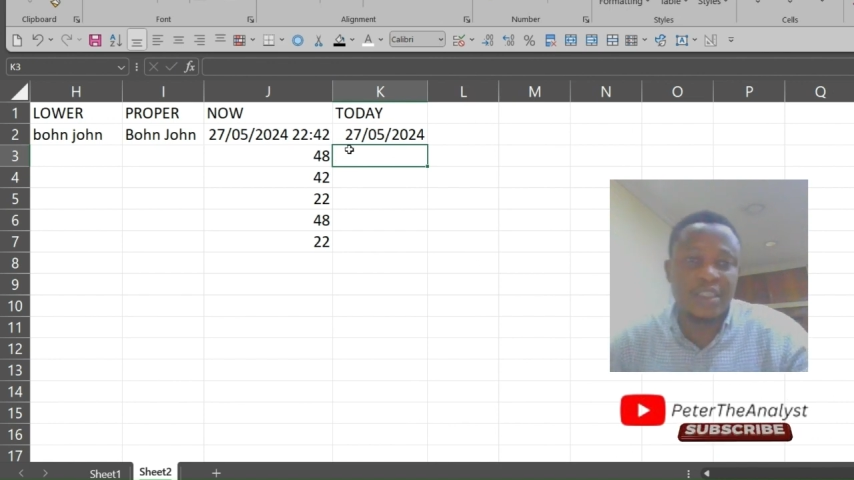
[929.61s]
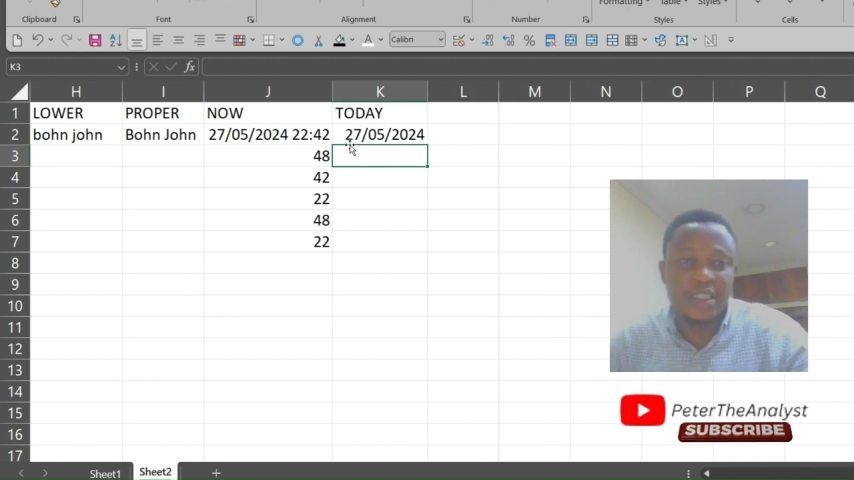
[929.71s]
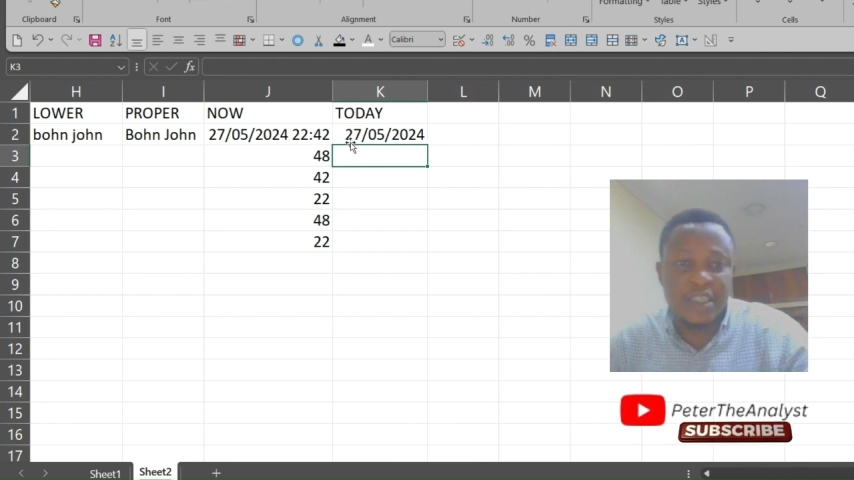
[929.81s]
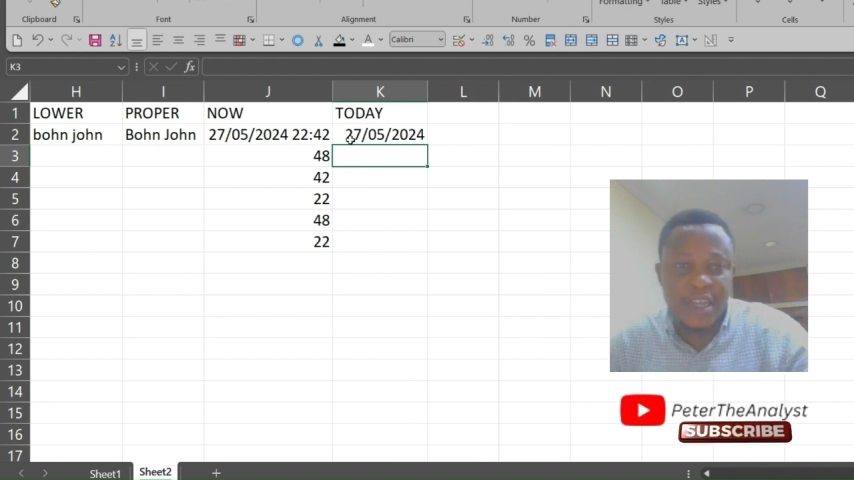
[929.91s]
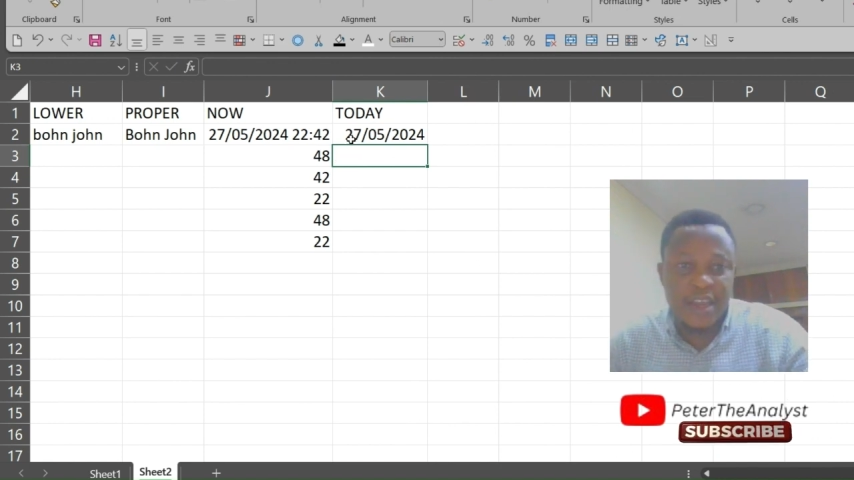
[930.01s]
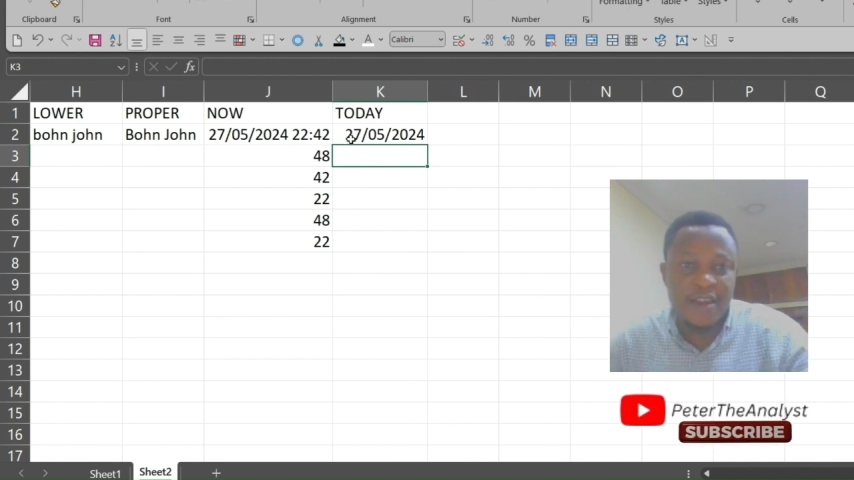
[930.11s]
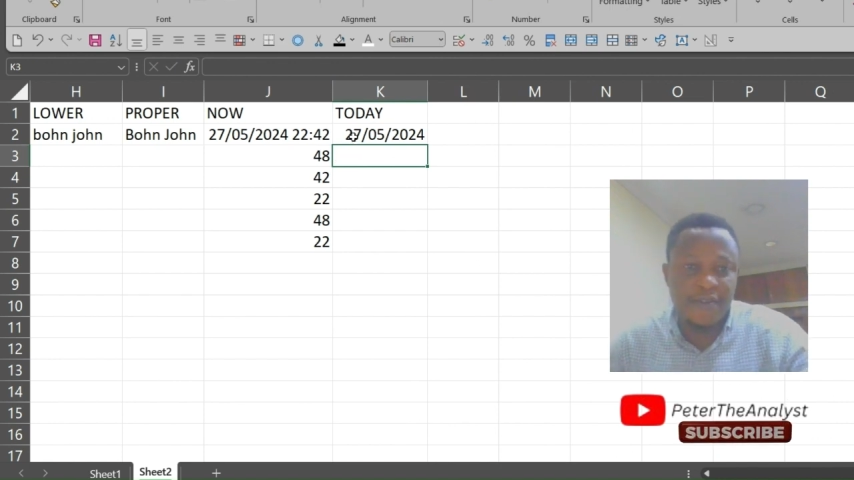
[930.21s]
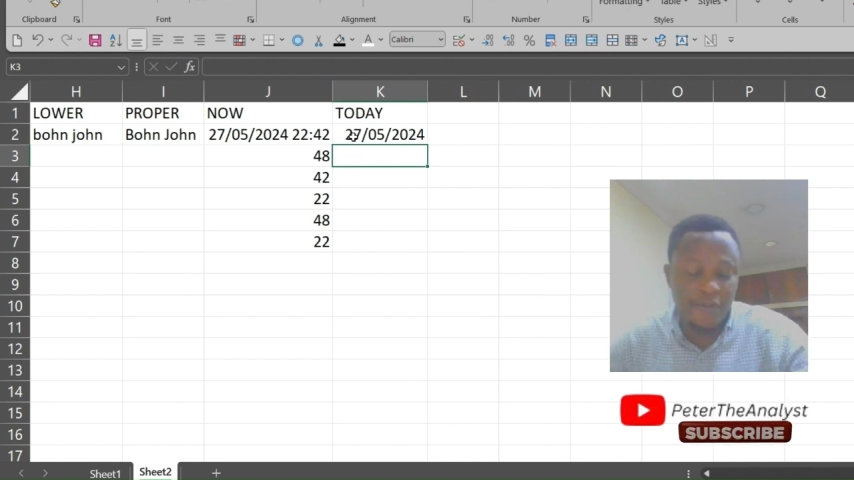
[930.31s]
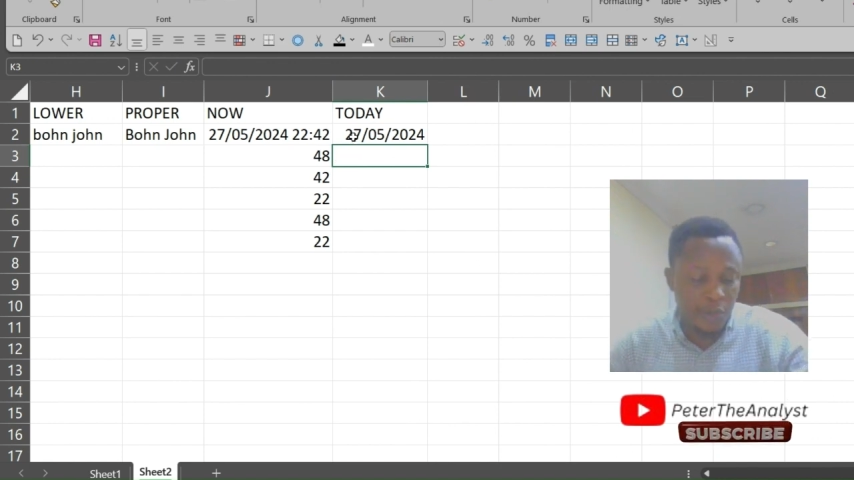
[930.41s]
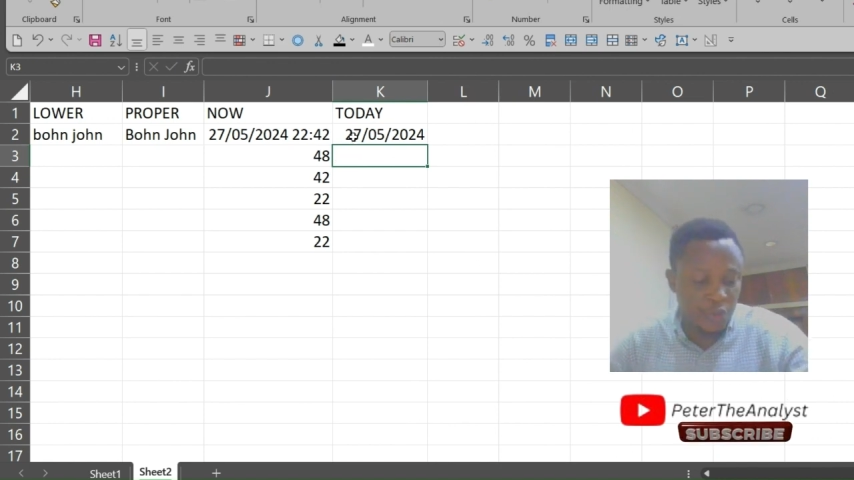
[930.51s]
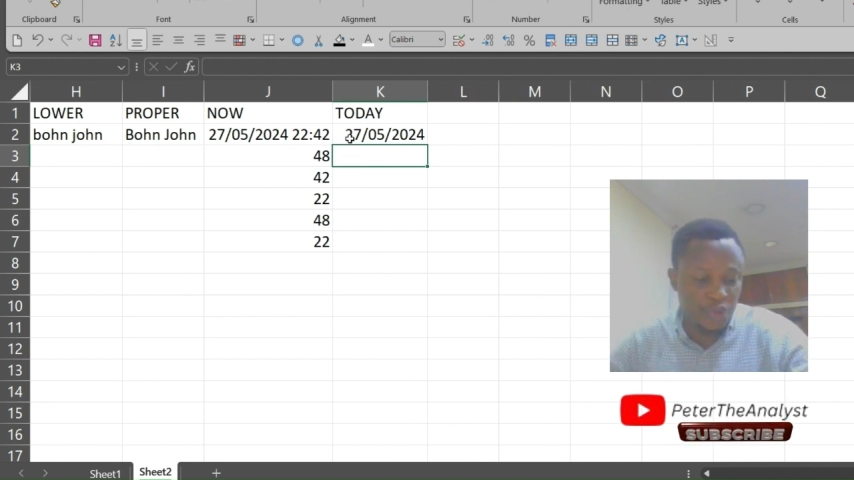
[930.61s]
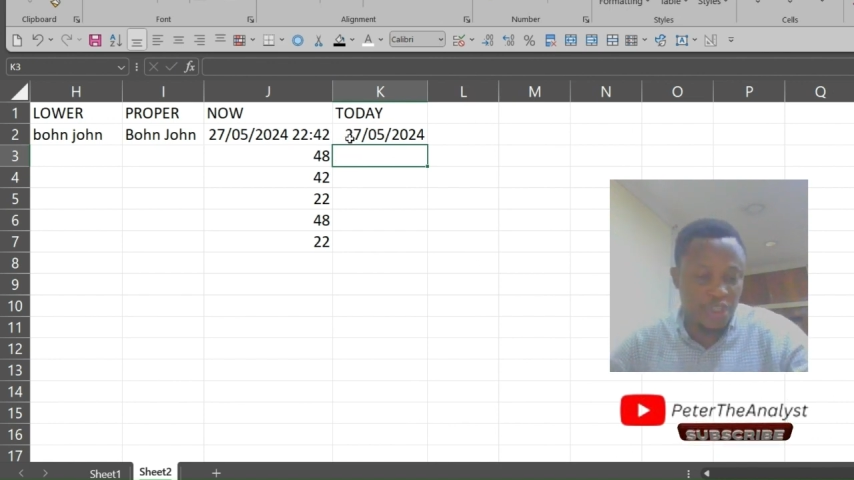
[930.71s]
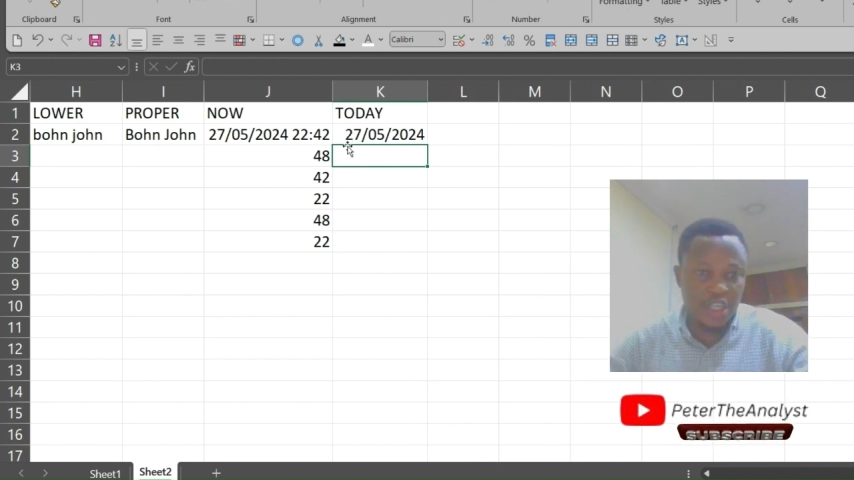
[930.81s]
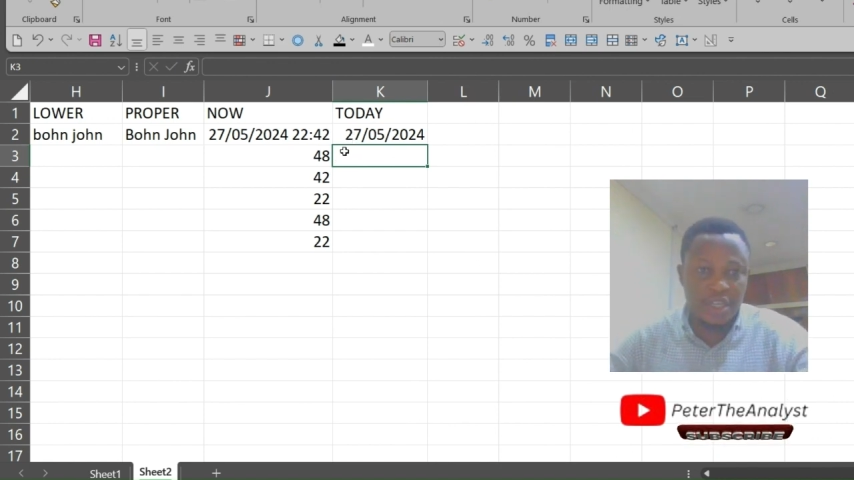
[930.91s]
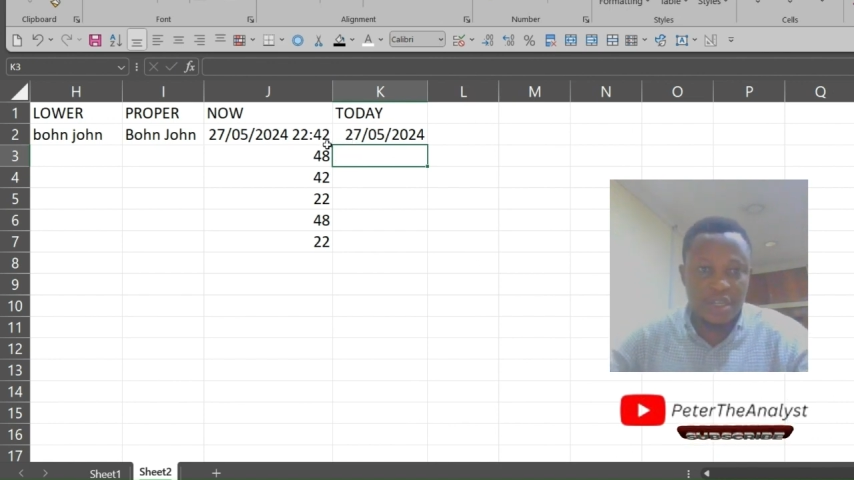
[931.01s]
the day from
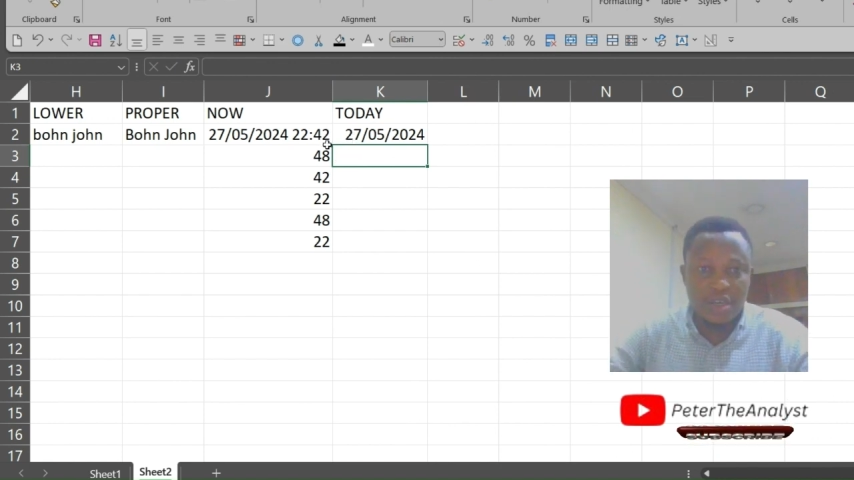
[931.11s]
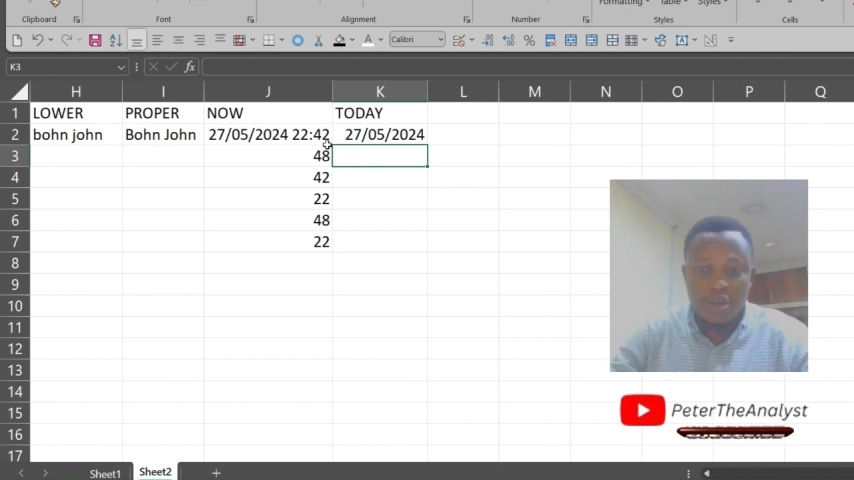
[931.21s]
today.